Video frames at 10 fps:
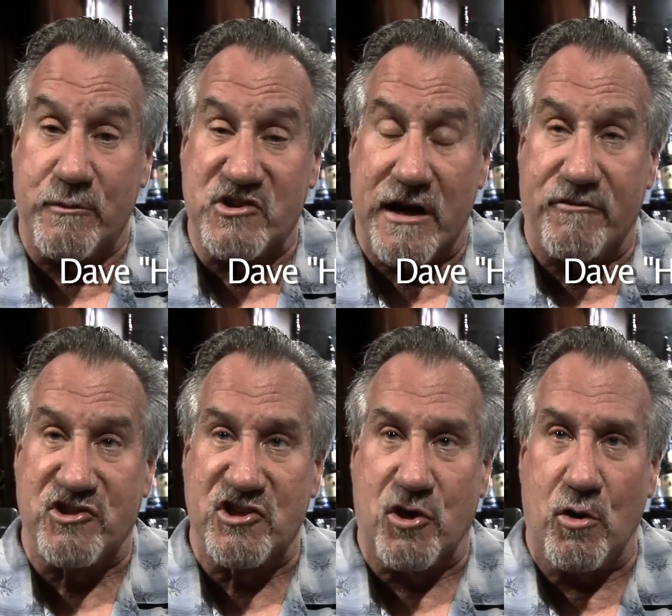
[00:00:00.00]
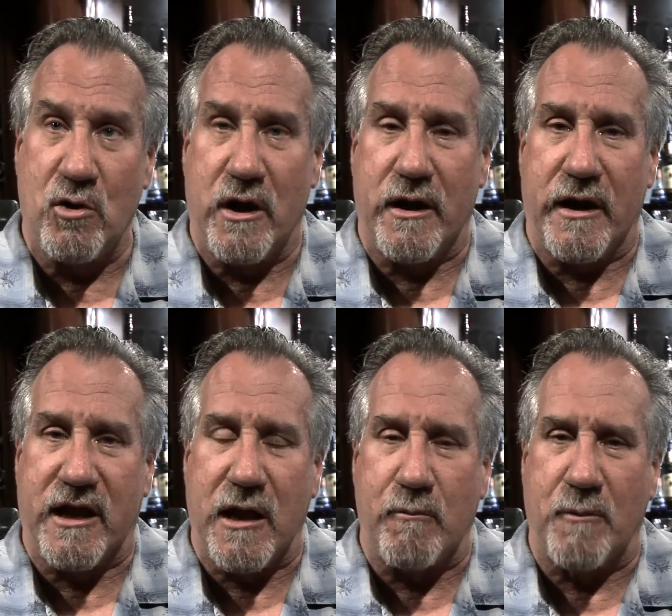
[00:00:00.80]
from San Francisco, and I
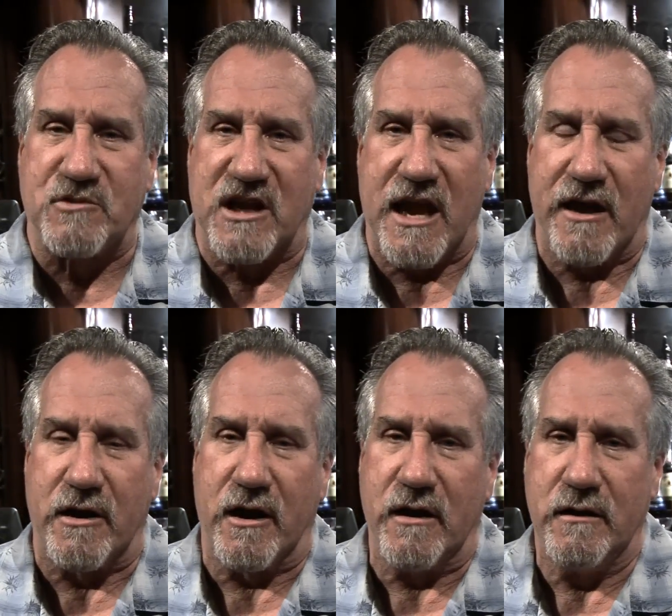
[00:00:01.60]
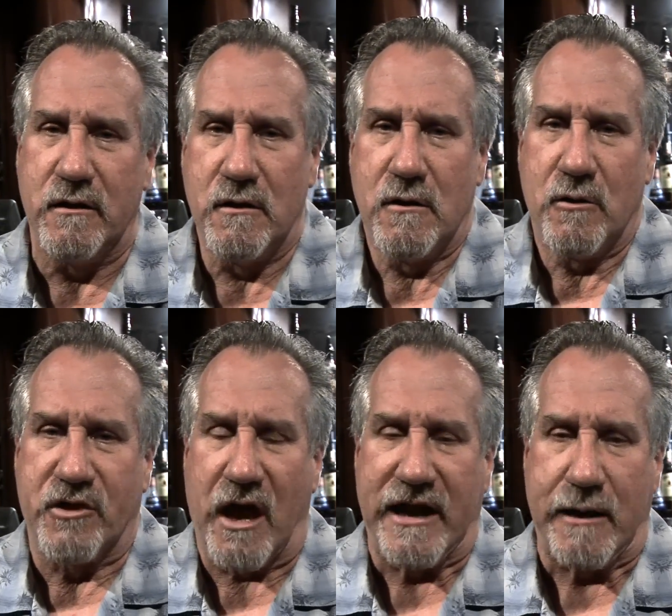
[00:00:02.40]
came up to Canada with a guy